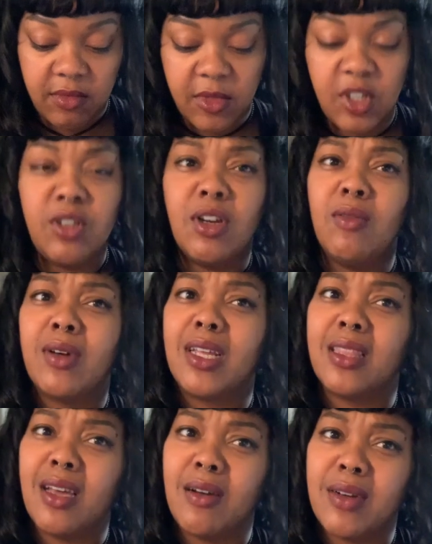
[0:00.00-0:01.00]
you don't want to
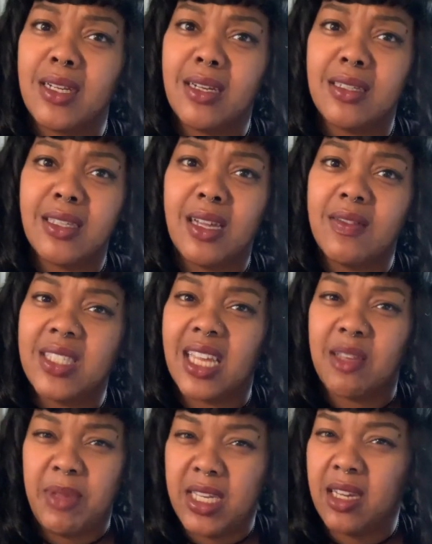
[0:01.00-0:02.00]
lower yourself to,
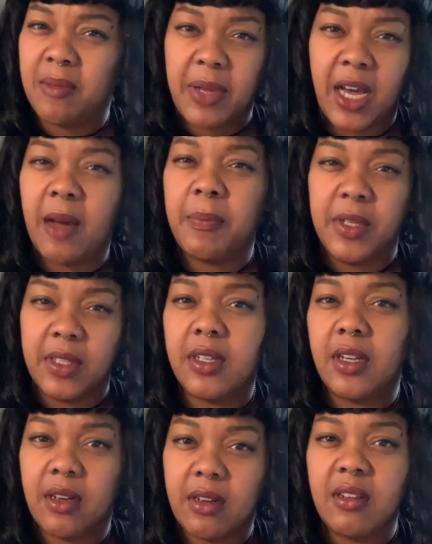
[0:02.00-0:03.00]
like, become
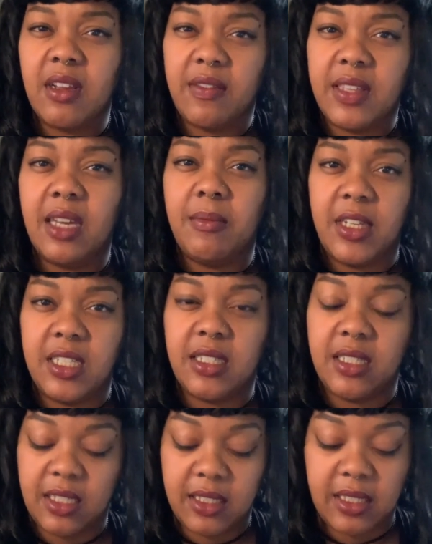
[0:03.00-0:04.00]
popular, if that makes
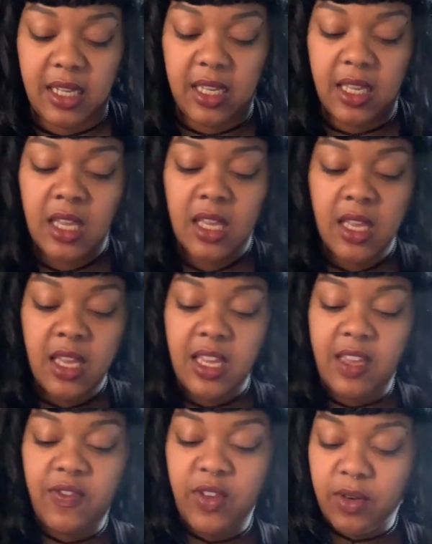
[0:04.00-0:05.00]
sense. Like,
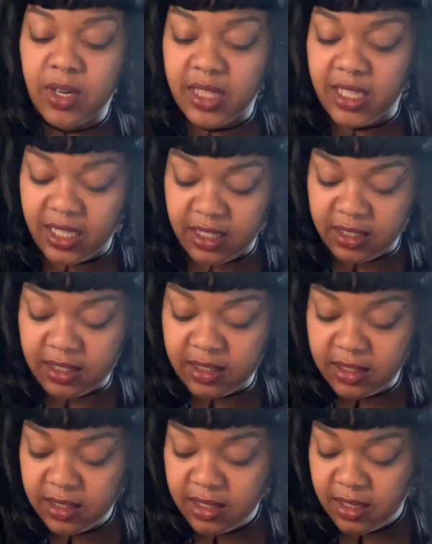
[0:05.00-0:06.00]
if you're this
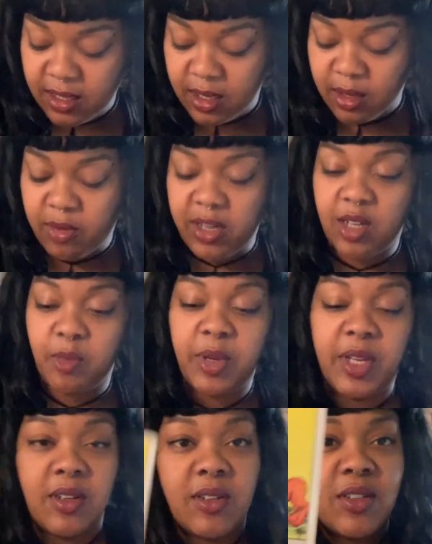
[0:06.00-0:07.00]
Queen of
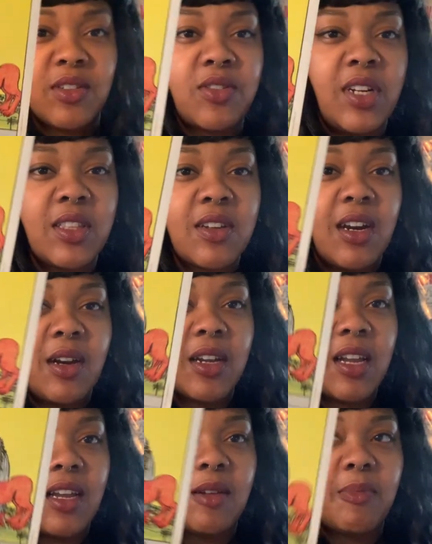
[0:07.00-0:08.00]
Pentacles, Strength card
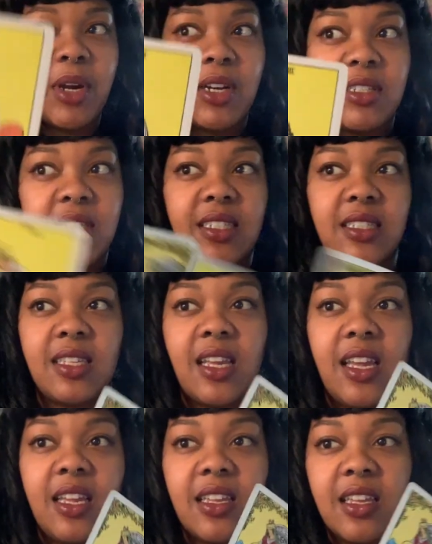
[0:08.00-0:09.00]
kind of person, it's
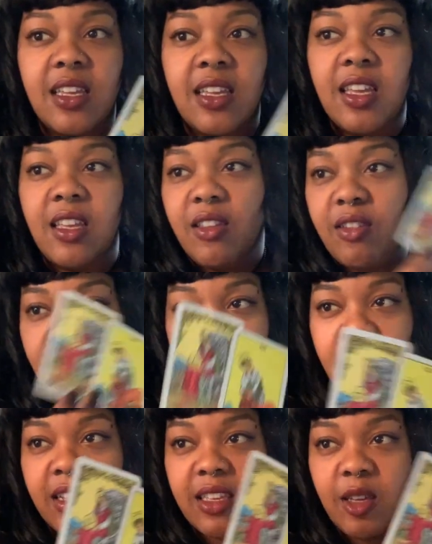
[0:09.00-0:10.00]
like, you know
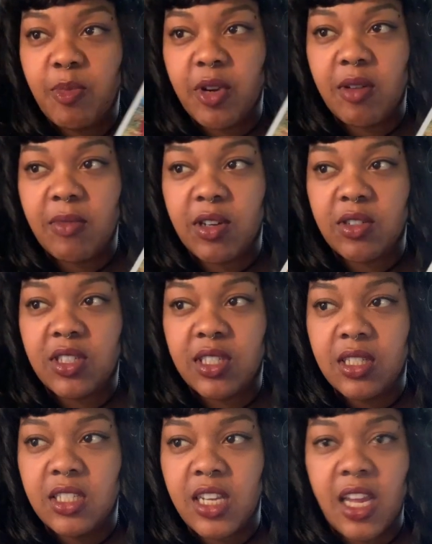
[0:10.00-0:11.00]
how to keep your emotions
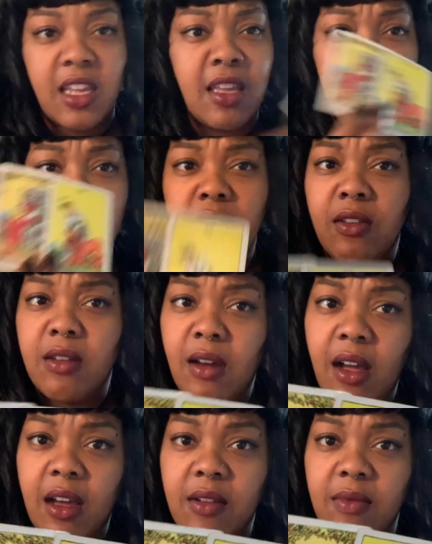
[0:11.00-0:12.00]
in check, You know
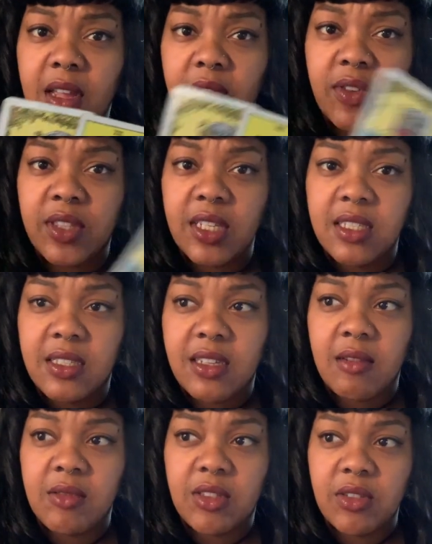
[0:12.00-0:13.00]
how to wait for things to
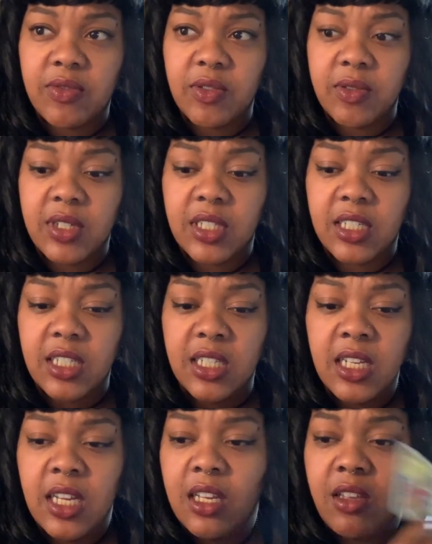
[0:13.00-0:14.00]
come into
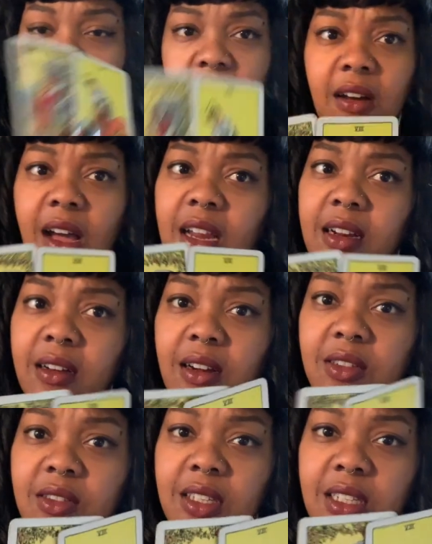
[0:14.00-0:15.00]
fruition. You know how to
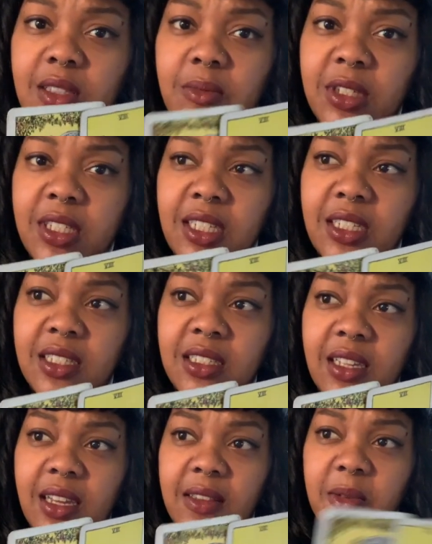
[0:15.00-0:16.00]
nurture things and be decent
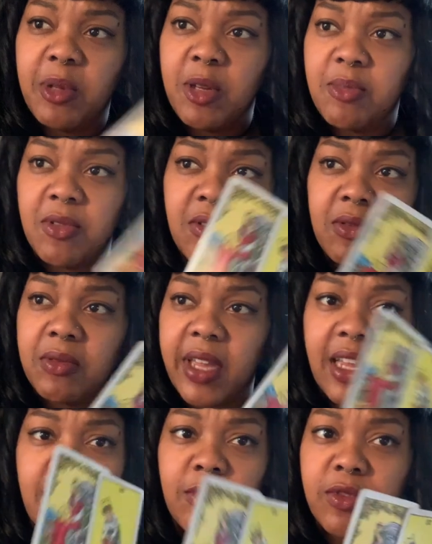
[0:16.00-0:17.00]
to other people,
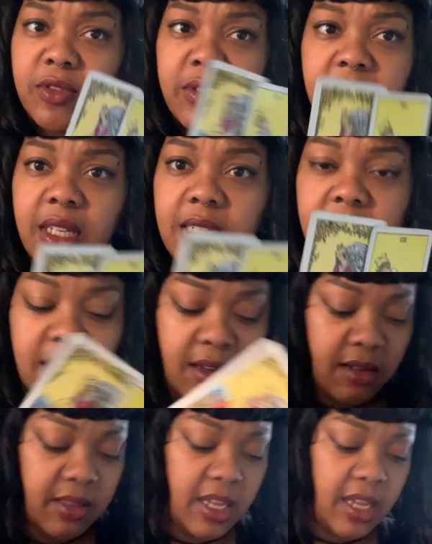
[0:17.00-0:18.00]
animals, things, and
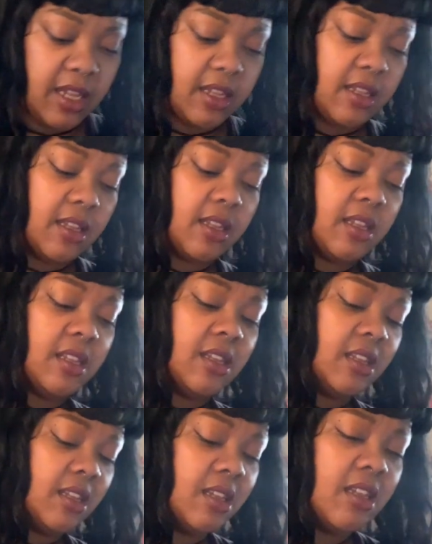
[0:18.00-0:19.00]
all that.
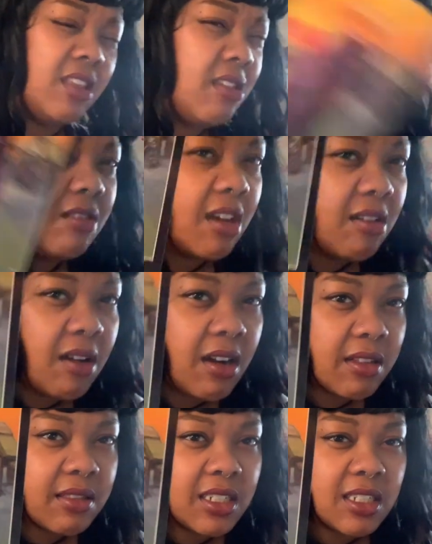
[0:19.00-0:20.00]
You know
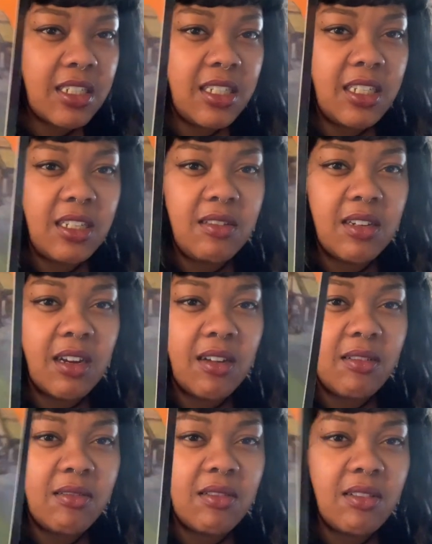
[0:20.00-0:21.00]
all this shit. You
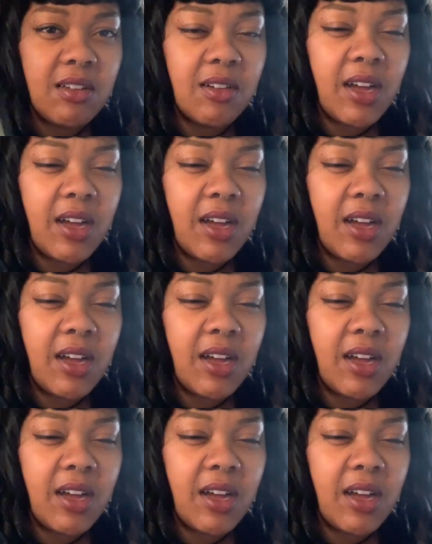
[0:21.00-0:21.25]
know